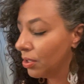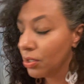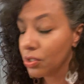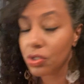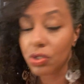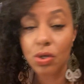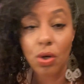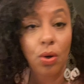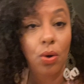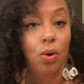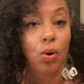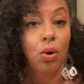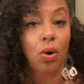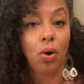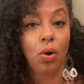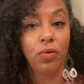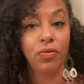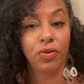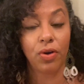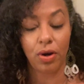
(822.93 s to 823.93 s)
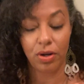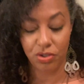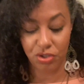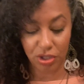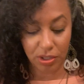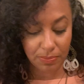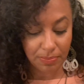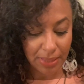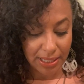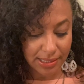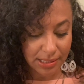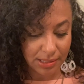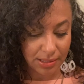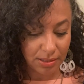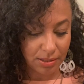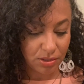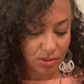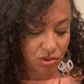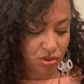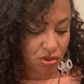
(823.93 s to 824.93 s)
So overarching
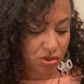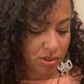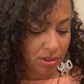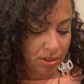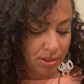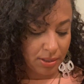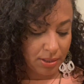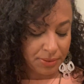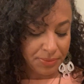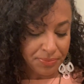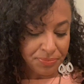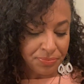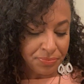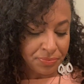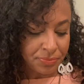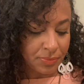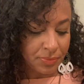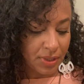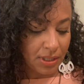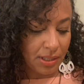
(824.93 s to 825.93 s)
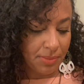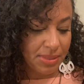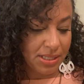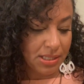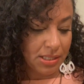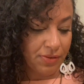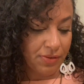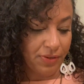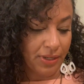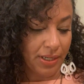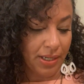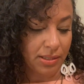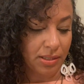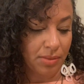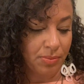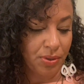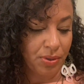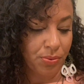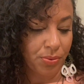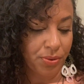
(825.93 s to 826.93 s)
message, let me see if I got them
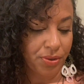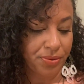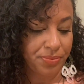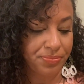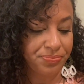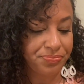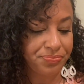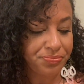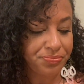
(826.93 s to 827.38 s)
in order.